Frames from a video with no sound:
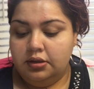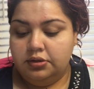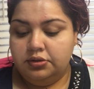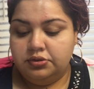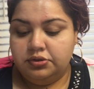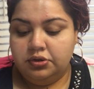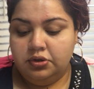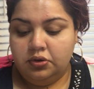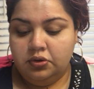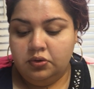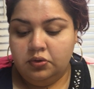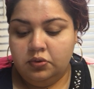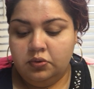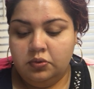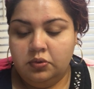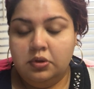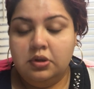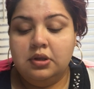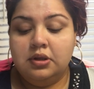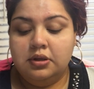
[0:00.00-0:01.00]

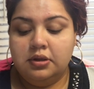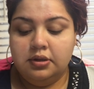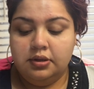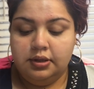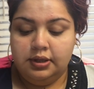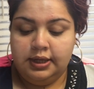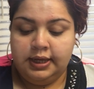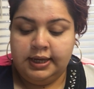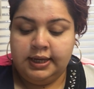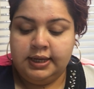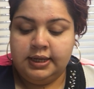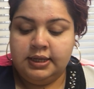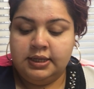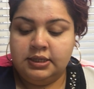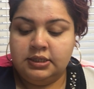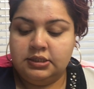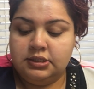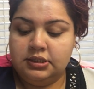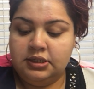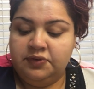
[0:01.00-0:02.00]
So,
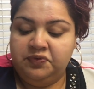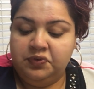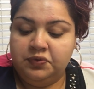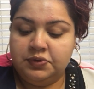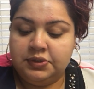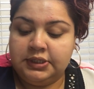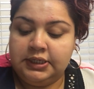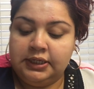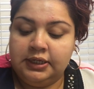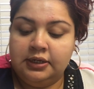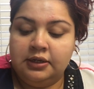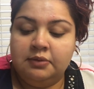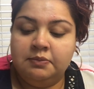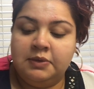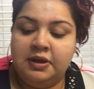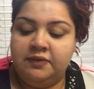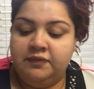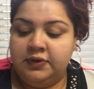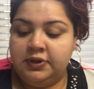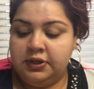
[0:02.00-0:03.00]
as if you've seen any of
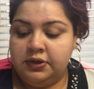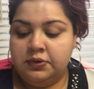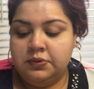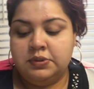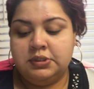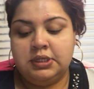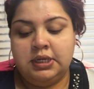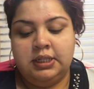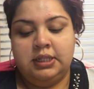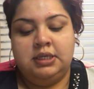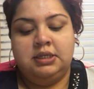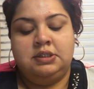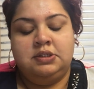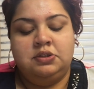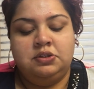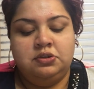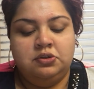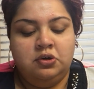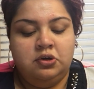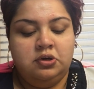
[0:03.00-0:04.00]
my videos, I like to
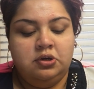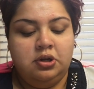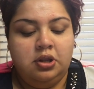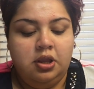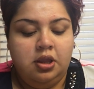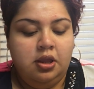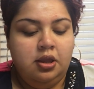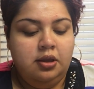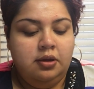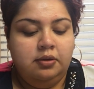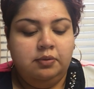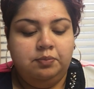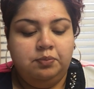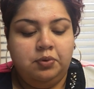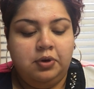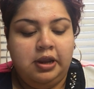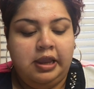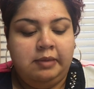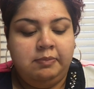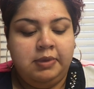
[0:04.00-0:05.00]
start
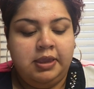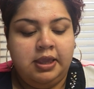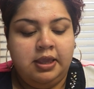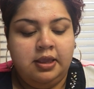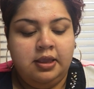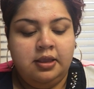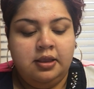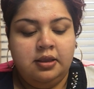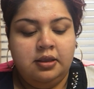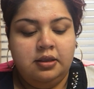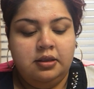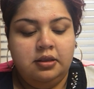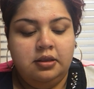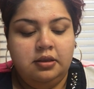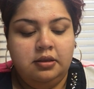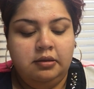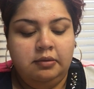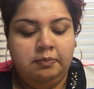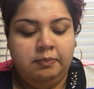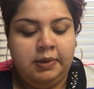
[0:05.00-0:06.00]
priming
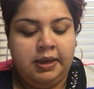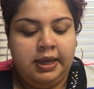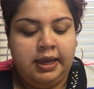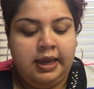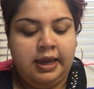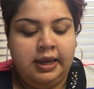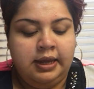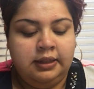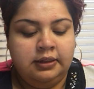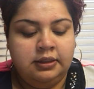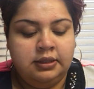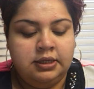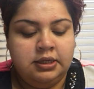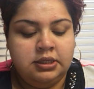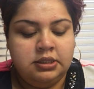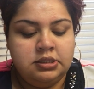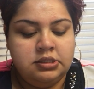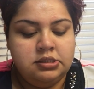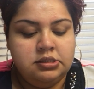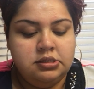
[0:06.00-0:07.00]
my
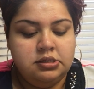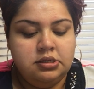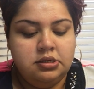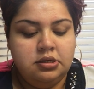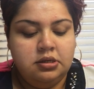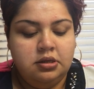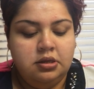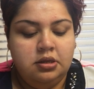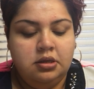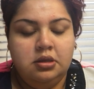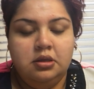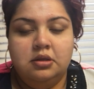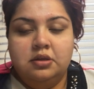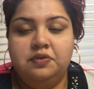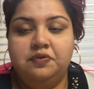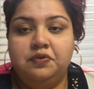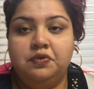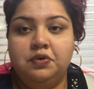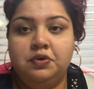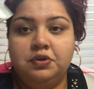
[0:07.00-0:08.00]
eyelids
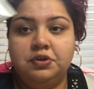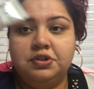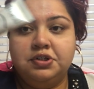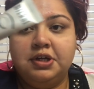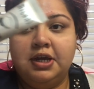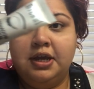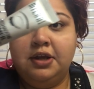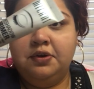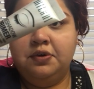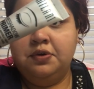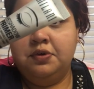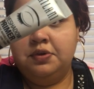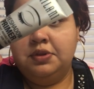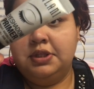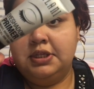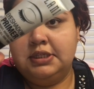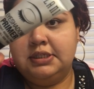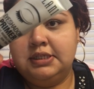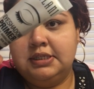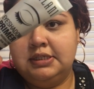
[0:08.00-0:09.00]
for shadow.
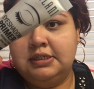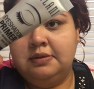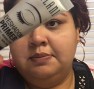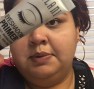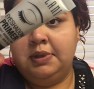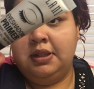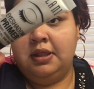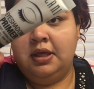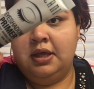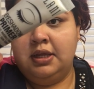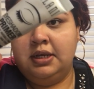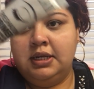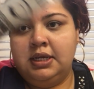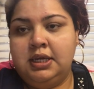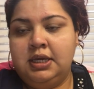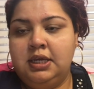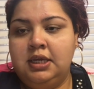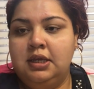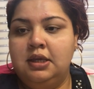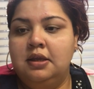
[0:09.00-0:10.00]
This is a
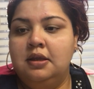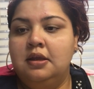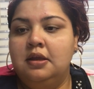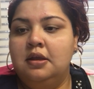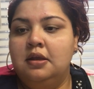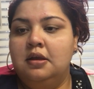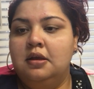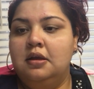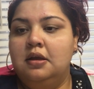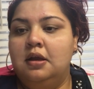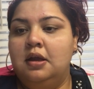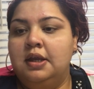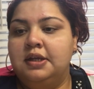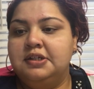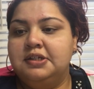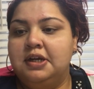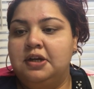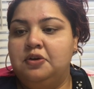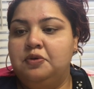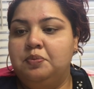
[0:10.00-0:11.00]
Milani
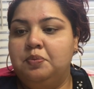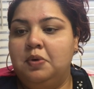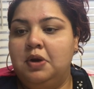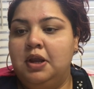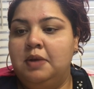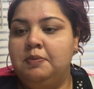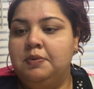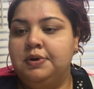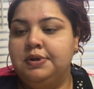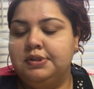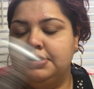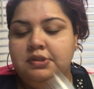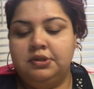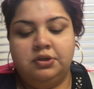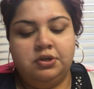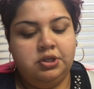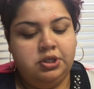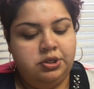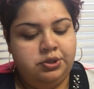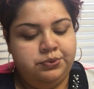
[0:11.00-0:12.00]
eyeshadow primer I
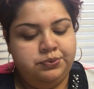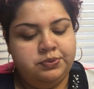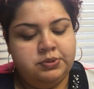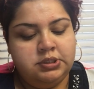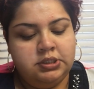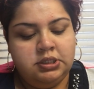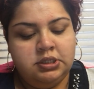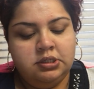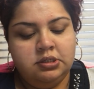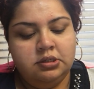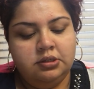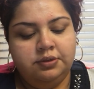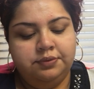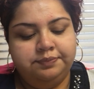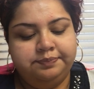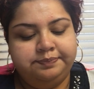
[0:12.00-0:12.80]
started using.